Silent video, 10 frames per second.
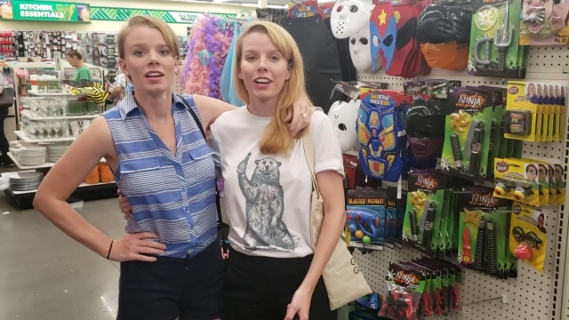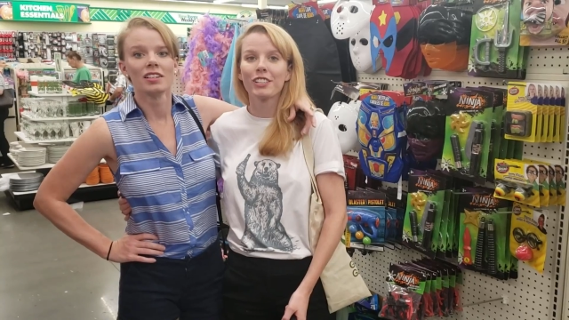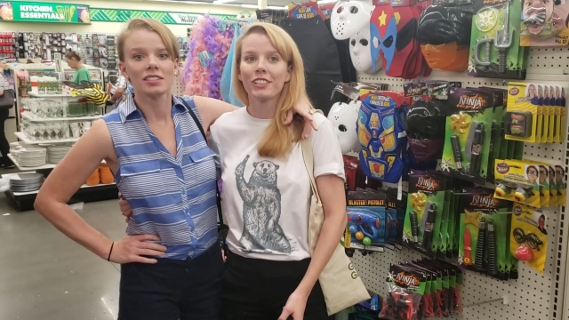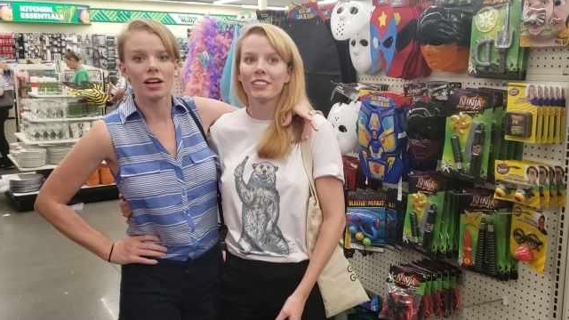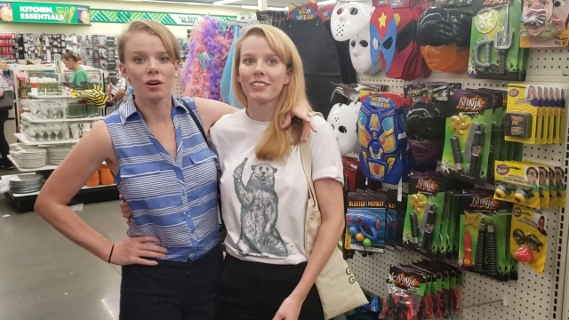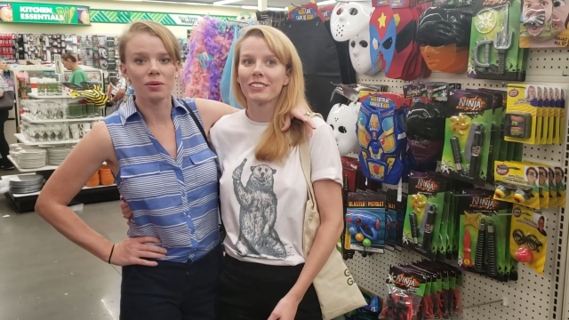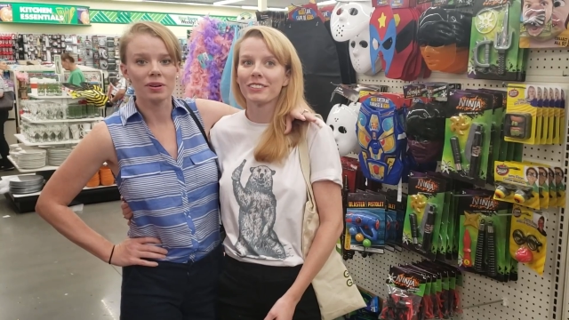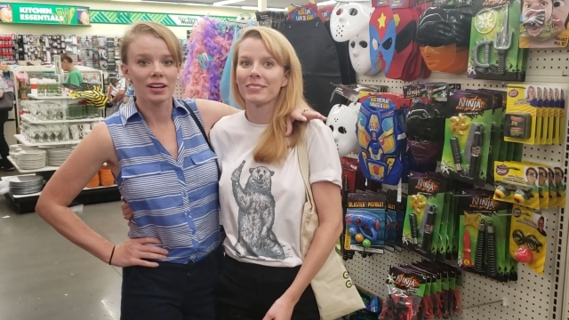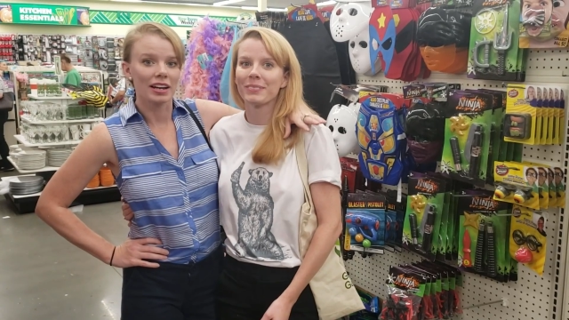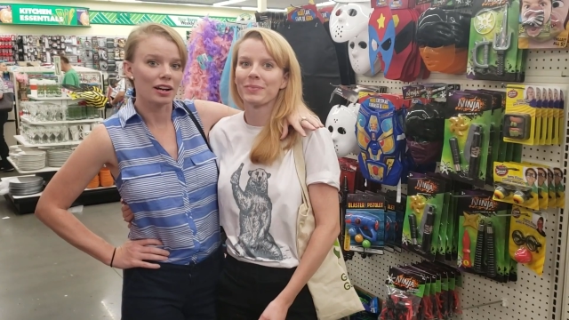Speaker 1: So
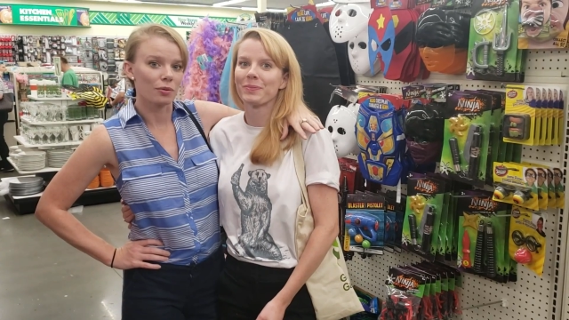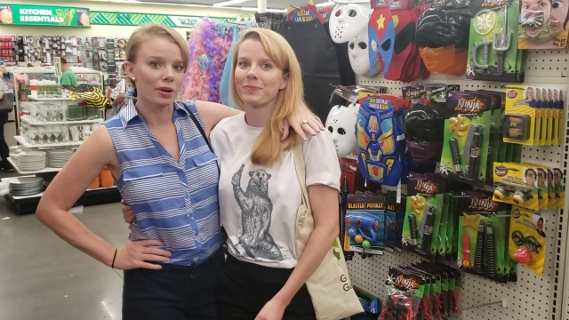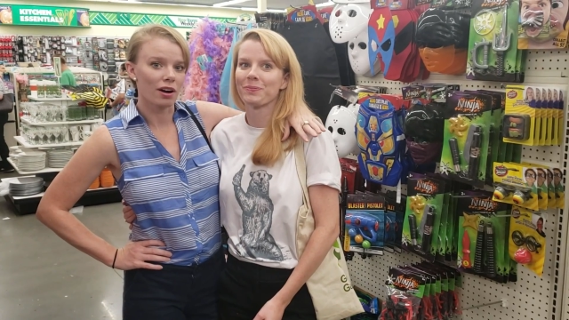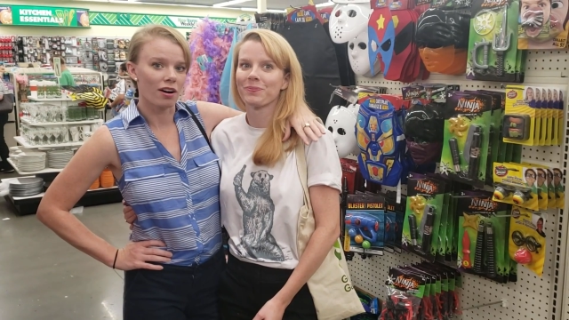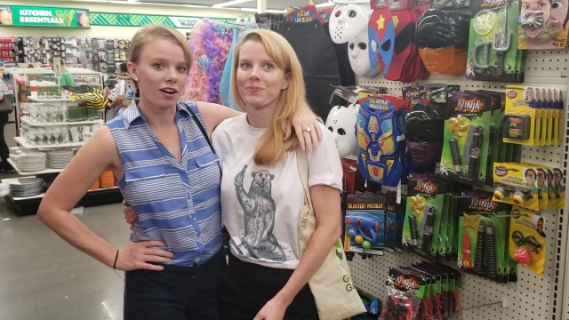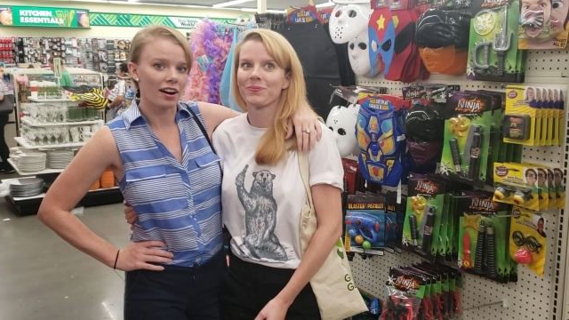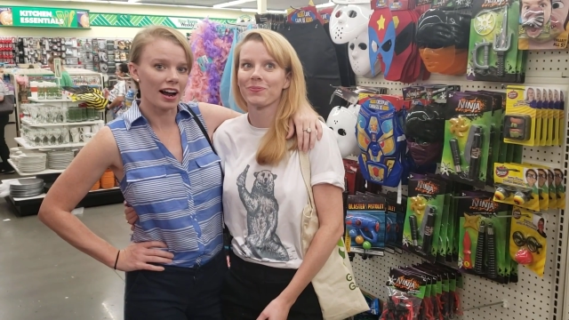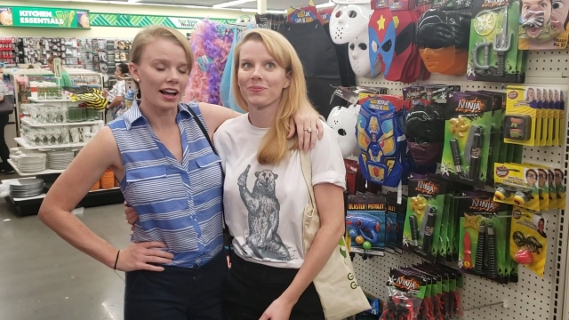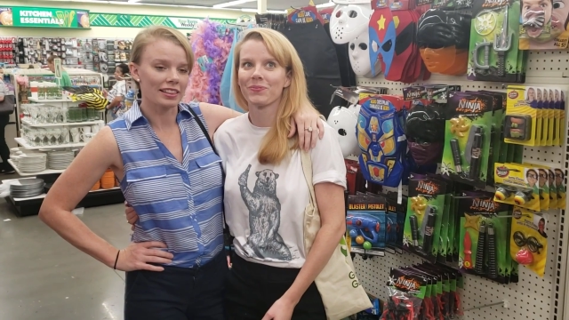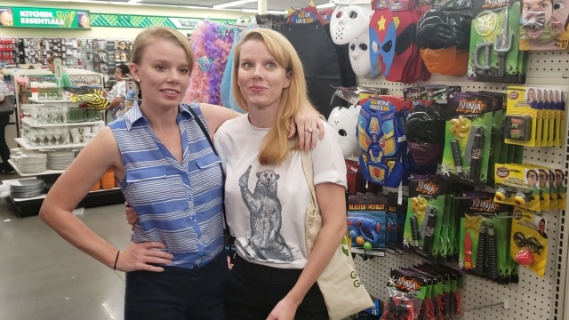here we are
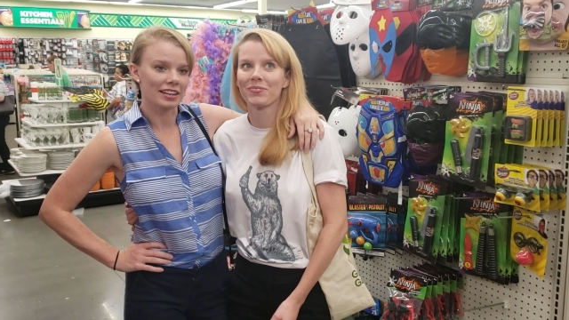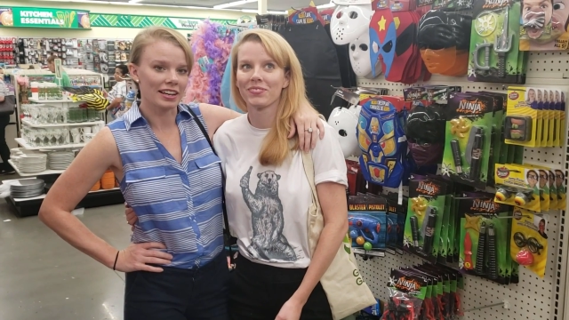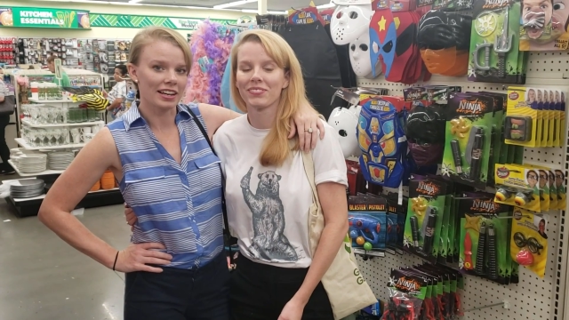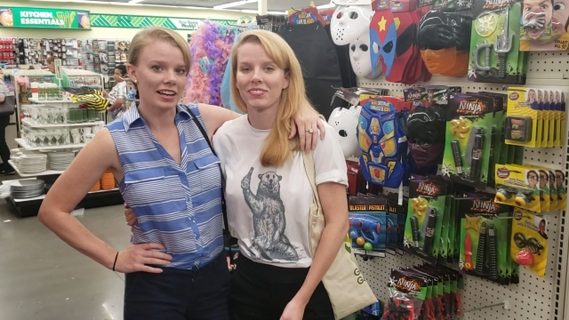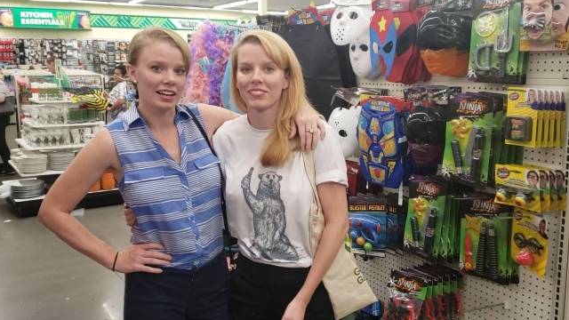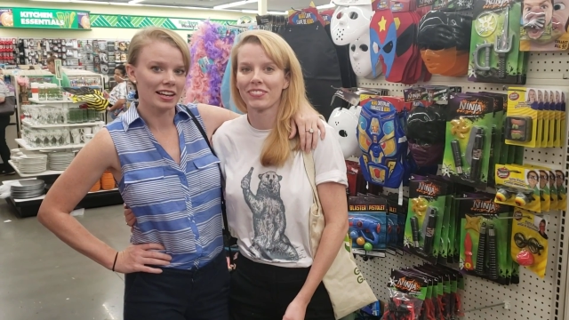at the